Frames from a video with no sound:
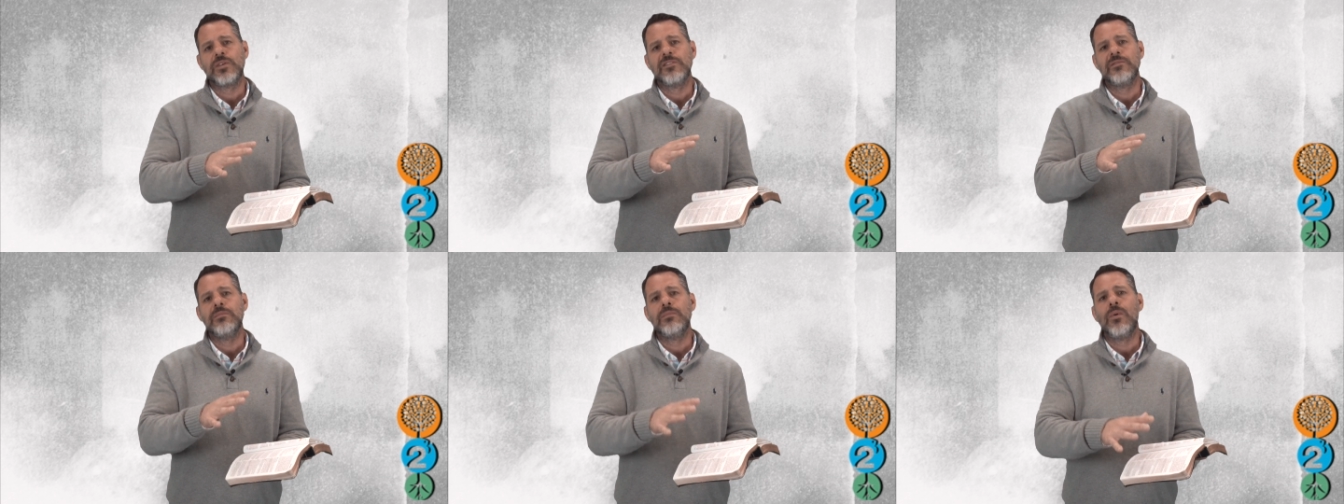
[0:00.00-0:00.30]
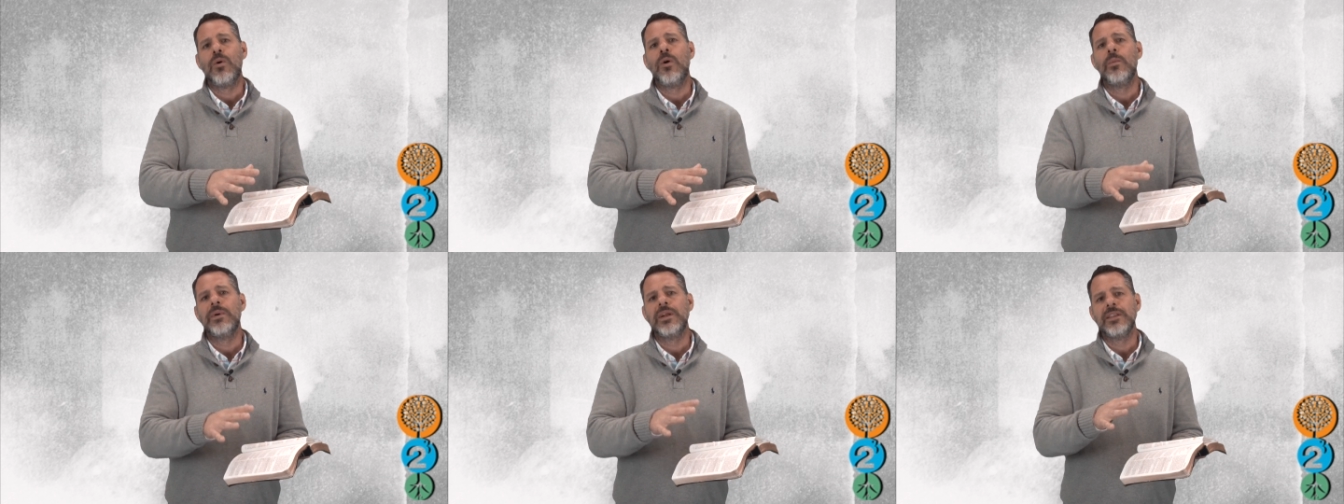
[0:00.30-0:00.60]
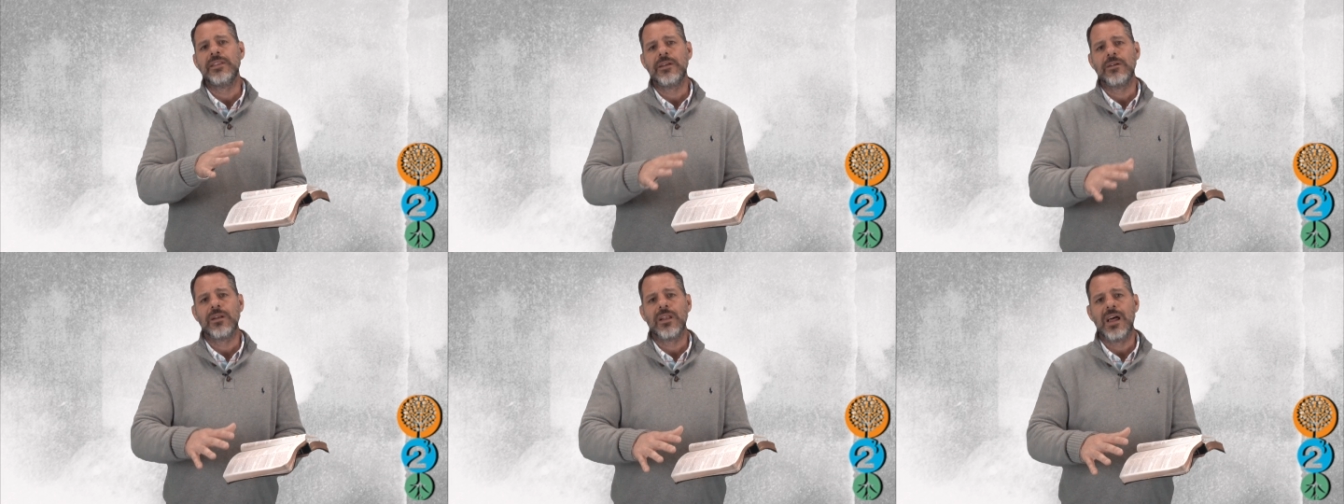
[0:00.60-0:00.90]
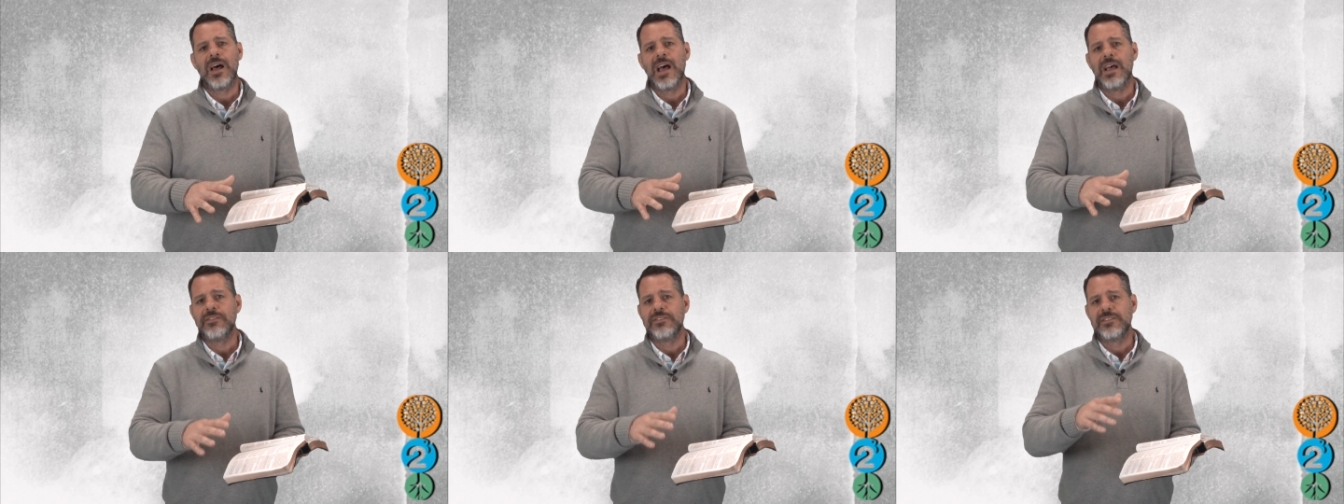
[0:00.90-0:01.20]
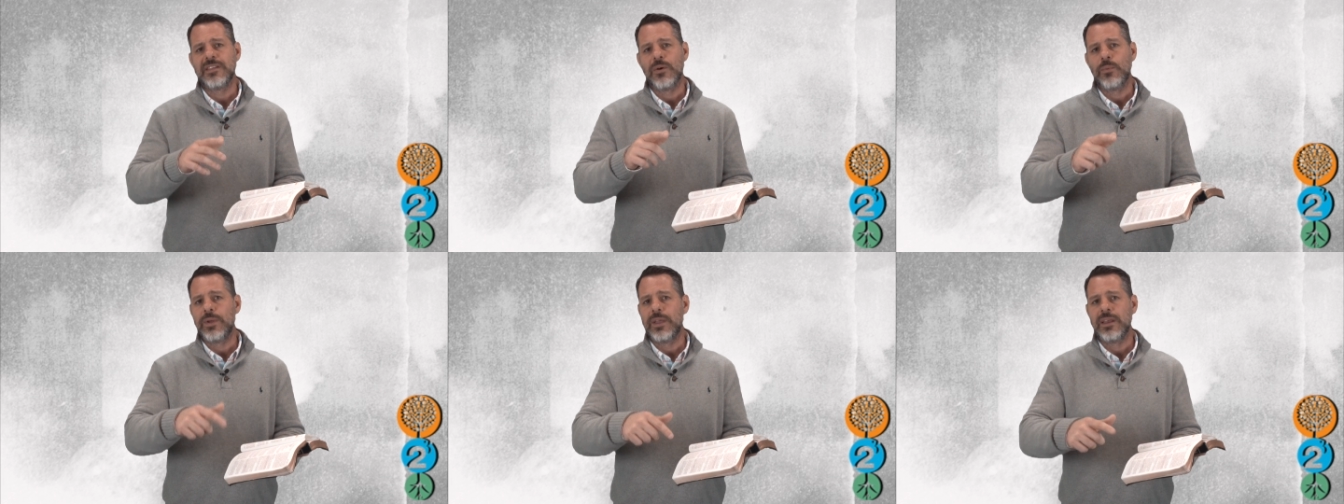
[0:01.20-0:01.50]
of moment in their lives
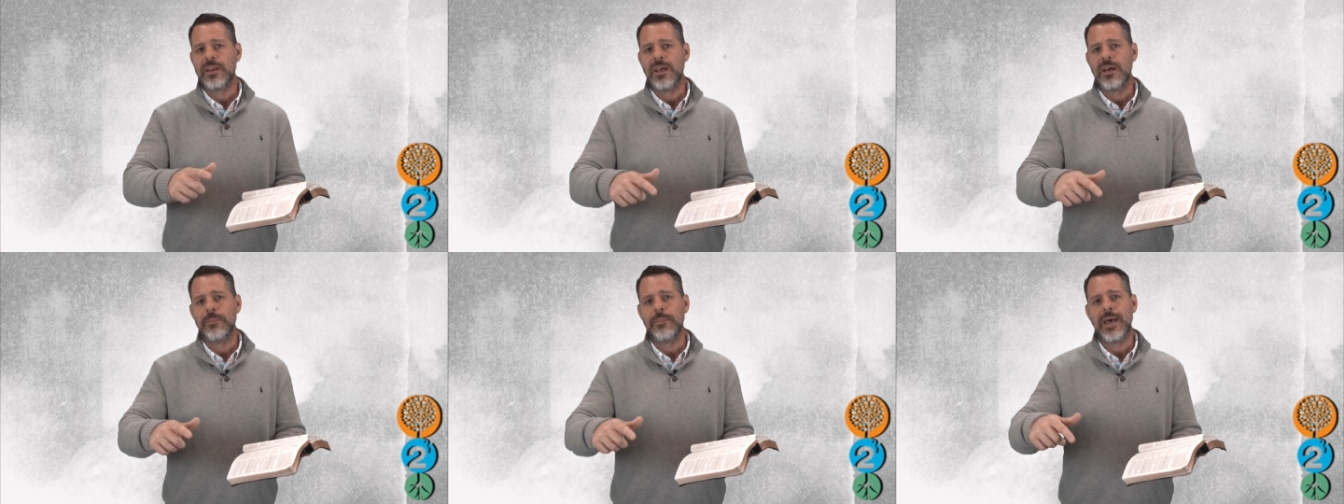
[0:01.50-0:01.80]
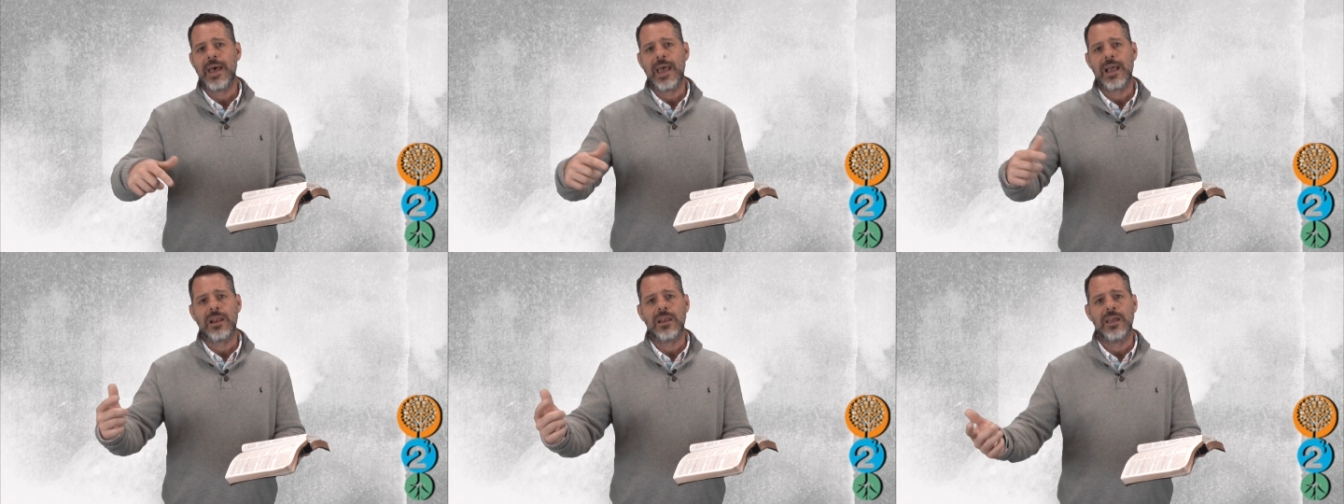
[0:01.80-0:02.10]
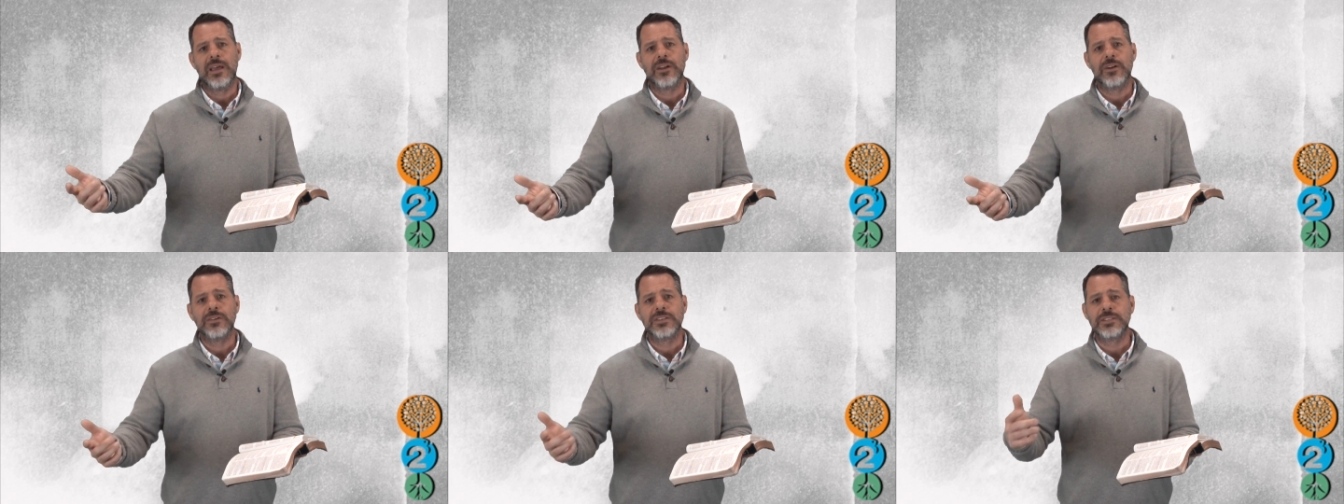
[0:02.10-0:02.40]
that we can unpack later.